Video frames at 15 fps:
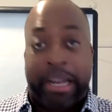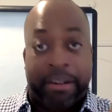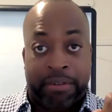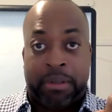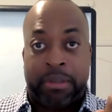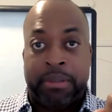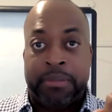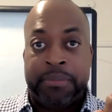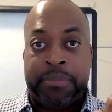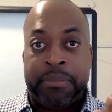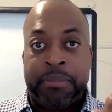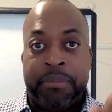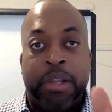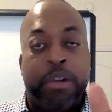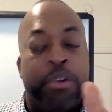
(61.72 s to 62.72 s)
ever.
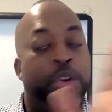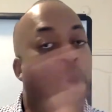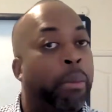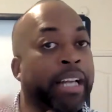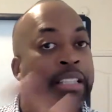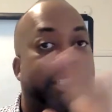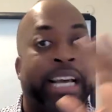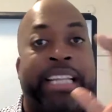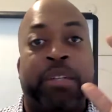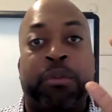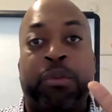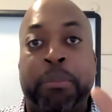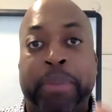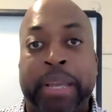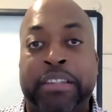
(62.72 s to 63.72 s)
Nobody's going to have to
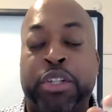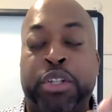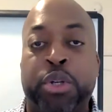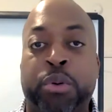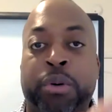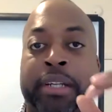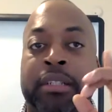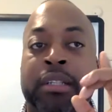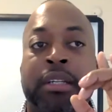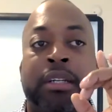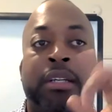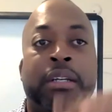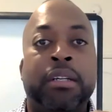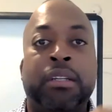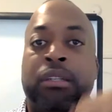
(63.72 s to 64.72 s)
repeat to do it
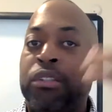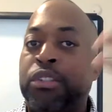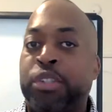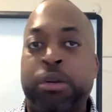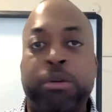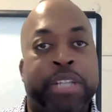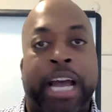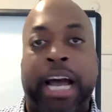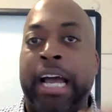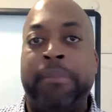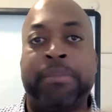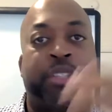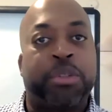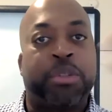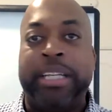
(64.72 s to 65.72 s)
two
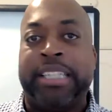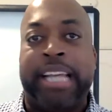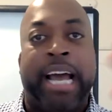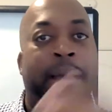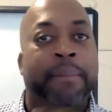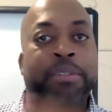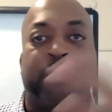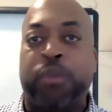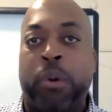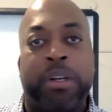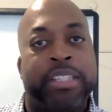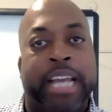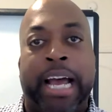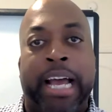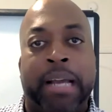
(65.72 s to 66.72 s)
times, three times, four
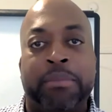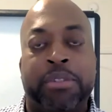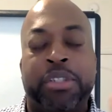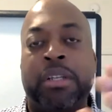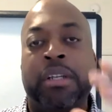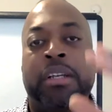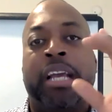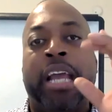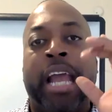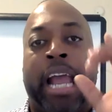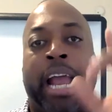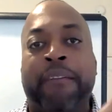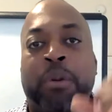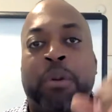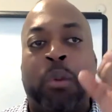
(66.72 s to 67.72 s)
times.
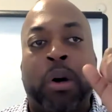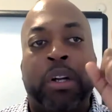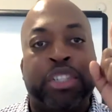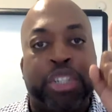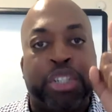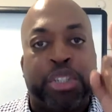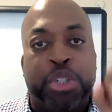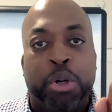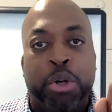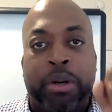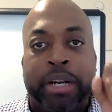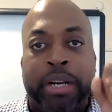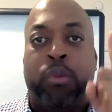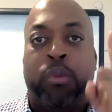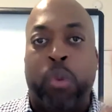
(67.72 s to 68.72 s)
Everyone's just doing
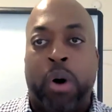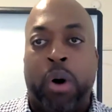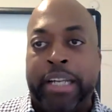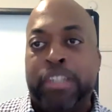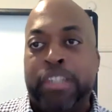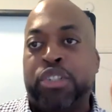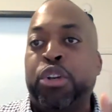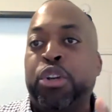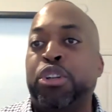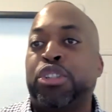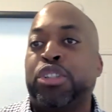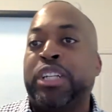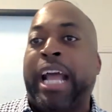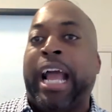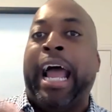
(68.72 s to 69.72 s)
it one. And so you're just
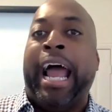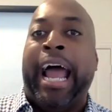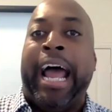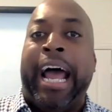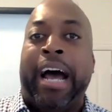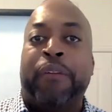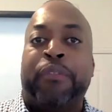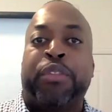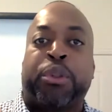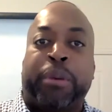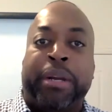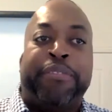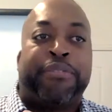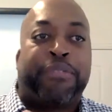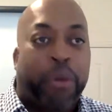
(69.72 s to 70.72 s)
going to have
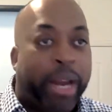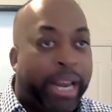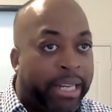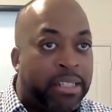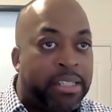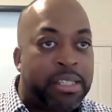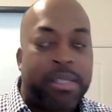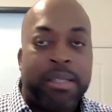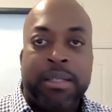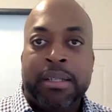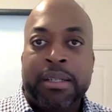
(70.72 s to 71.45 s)
three friends